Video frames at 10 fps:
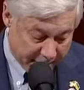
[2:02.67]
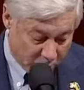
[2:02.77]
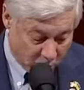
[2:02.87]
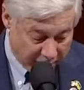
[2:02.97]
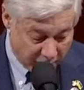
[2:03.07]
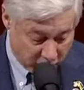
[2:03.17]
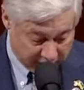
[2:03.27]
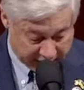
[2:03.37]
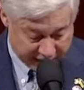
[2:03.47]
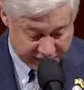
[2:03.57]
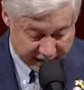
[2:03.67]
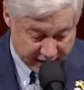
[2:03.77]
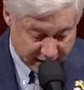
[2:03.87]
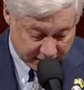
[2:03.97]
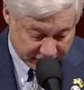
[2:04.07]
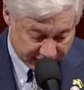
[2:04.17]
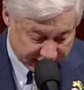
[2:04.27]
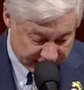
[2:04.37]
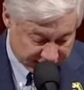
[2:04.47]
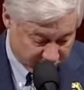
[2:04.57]
I've been more than willing to stand up for the
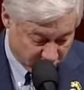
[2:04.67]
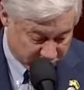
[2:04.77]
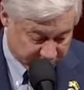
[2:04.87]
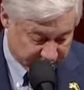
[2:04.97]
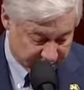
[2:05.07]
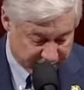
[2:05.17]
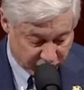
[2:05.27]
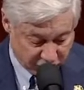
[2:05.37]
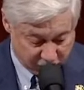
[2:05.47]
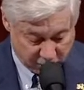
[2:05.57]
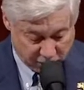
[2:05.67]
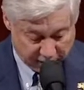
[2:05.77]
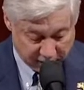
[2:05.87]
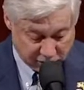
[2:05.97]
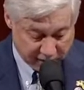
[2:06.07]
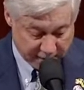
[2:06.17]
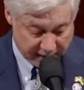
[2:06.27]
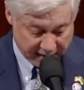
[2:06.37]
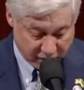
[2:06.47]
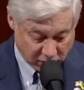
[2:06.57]
less fortunate and vulnerable, including
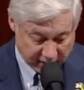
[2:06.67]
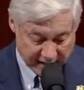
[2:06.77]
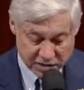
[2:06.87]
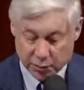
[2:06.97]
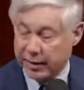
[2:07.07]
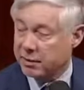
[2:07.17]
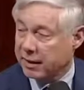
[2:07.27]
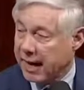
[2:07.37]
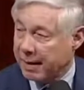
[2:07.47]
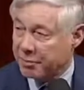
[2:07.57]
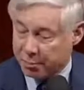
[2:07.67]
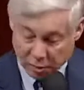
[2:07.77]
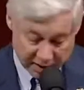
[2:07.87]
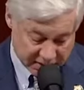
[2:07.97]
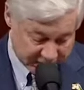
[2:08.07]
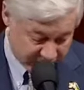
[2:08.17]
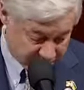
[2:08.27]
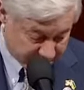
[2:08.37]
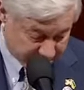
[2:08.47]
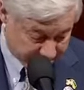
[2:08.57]
my vote last week to cap the price of
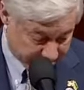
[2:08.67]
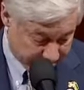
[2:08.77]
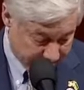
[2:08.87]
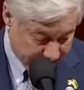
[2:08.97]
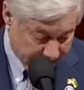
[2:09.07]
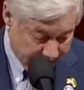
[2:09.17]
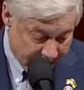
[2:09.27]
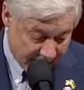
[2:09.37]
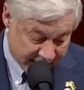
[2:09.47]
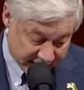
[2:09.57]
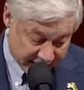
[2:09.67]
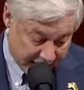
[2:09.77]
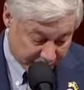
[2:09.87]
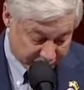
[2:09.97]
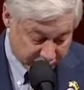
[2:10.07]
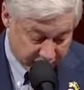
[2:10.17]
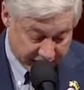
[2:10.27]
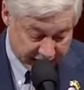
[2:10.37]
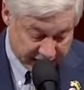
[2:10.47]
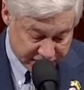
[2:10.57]
insulin. I've had the
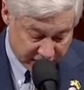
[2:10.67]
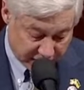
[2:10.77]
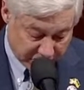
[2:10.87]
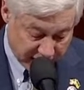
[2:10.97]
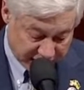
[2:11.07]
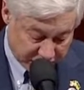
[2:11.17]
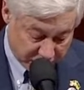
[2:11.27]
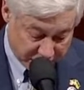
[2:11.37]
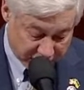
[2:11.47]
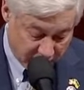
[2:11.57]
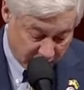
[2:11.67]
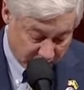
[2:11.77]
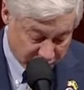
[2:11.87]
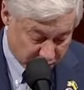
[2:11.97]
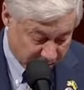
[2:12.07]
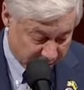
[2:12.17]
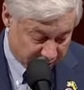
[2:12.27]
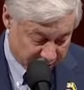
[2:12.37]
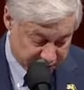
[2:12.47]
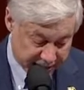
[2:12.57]
opportunity to visit our brave troops in harm's way
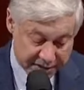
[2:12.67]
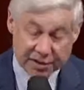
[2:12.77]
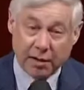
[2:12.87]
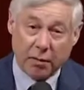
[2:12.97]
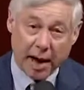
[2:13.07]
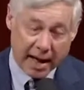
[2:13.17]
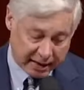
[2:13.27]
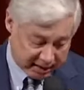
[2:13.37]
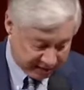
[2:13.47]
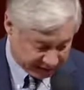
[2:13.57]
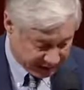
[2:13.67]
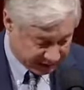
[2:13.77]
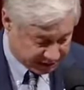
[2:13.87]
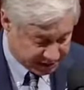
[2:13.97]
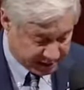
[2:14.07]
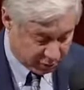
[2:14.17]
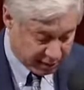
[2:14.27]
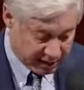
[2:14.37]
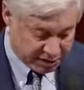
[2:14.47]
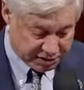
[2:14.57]
overseas in Iraq and Afghanistan,
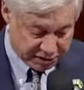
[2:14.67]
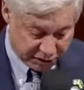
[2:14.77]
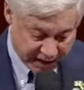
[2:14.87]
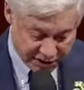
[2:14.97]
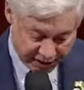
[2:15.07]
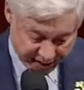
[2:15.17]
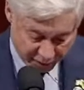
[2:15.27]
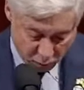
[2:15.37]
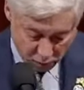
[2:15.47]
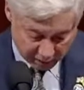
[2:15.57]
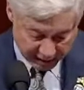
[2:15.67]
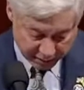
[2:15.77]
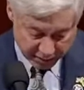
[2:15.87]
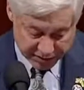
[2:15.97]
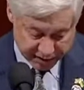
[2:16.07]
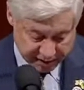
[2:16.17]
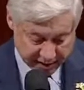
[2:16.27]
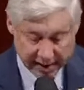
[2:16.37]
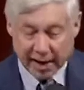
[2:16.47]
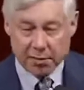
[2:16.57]
witness the tragedy of war like we see
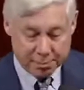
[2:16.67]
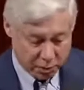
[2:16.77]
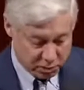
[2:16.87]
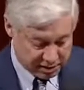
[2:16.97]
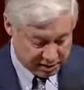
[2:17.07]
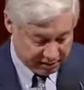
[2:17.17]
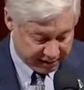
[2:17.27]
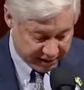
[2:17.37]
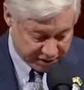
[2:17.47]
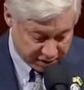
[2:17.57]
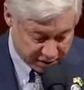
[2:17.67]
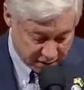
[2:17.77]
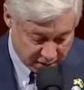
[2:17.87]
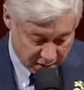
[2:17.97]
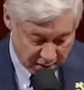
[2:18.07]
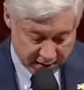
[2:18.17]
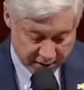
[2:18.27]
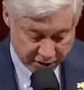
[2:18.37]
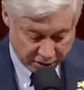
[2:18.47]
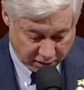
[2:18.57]
today with Putin's invasion
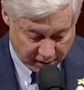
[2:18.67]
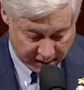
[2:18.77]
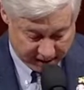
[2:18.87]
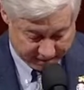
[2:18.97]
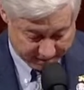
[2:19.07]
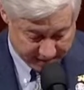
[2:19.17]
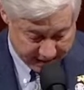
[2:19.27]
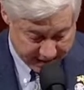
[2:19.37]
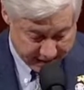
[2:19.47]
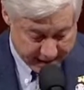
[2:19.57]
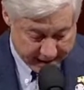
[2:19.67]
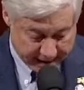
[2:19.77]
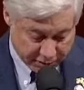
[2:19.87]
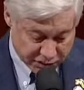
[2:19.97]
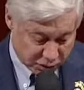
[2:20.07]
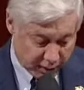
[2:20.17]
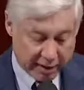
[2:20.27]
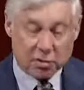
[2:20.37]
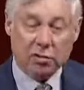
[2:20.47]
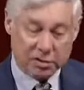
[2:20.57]
in Ukraine. It was
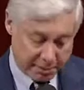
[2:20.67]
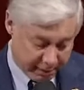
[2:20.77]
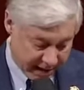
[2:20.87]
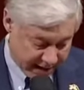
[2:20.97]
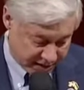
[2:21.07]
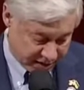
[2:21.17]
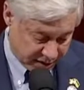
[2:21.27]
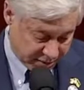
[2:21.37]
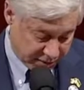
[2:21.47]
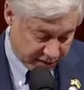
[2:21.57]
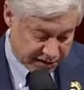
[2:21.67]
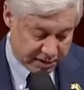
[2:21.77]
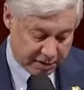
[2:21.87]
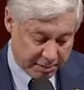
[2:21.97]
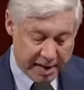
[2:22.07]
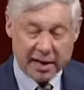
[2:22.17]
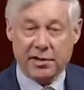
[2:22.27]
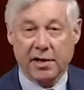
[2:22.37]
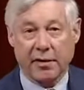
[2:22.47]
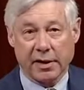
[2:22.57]
critical to pass the recent
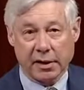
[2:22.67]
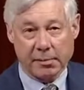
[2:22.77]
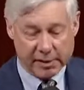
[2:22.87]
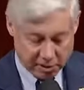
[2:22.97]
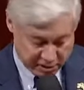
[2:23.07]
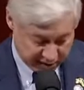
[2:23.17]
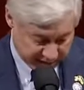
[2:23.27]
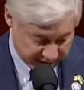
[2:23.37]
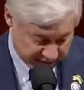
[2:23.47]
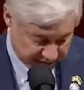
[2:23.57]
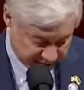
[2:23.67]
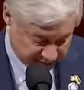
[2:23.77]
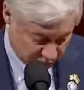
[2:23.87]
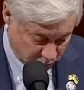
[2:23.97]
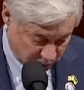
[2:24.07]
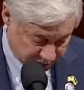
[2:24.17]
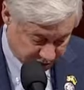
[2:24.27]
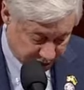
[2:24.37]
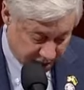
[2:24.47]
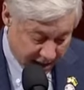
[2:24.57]
humanitarian and military aid. Yes, it
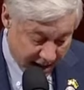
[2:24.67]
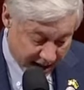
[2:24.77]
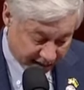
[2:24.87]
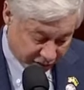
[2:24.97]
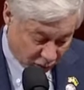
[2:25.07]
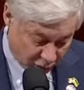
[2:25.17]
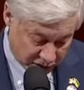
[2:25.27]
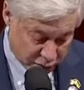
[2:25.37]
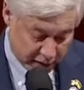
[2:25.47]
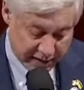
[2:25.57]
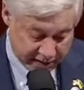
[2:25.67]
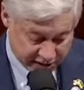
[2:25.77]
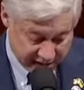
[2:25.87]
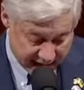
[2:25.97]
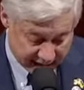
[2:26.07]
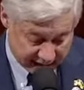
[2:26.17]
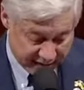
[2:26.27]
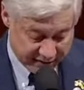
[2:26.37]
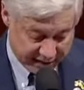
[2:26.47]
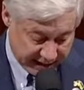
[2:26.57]
was. And of course, witnessed
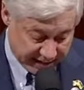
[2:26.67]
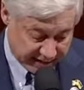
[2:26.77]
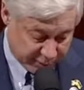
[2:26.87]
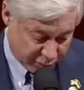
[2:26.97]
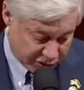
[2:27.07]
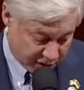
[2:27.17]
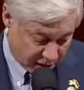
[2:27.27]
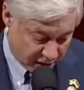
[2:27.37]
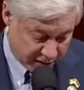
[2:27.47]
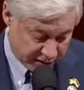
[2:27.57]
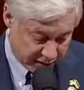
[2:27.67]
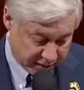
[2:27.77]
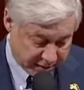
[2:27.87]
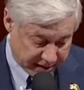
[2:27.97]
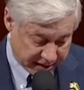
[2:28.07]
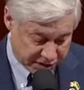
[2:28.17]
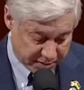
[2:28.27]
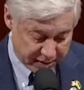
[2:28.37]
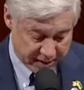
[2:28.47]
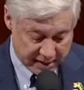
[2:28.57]
9/11 here and pushed hard on the
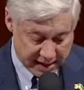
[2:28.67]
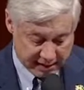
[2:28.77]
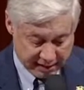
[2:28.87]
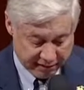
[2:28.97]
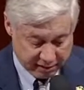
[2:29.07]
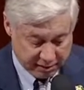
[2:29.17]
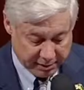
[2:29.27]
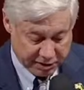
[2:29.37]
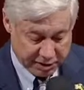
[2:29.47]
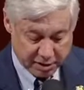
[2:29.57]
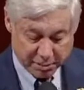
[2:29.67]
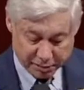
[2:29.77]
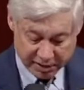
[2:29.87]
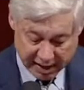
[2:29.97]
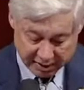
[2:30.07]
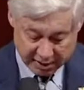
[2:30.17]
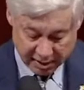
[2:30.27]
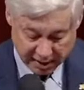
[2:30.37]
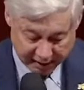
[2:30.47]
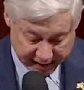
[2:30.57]
recommendation by the 9/11 Commission to protect
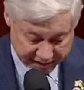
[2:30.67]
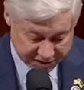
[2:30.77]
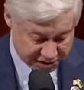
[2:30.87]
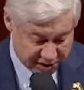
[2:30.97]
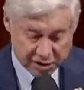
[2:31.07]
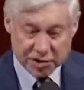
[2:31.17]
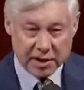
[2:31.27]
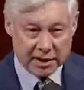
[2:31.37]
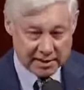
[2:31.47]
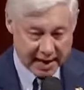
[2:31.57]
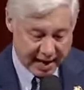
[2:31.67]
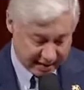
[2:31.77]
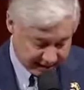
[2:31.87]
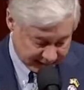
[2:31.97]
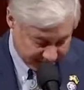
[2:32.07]
against such an attack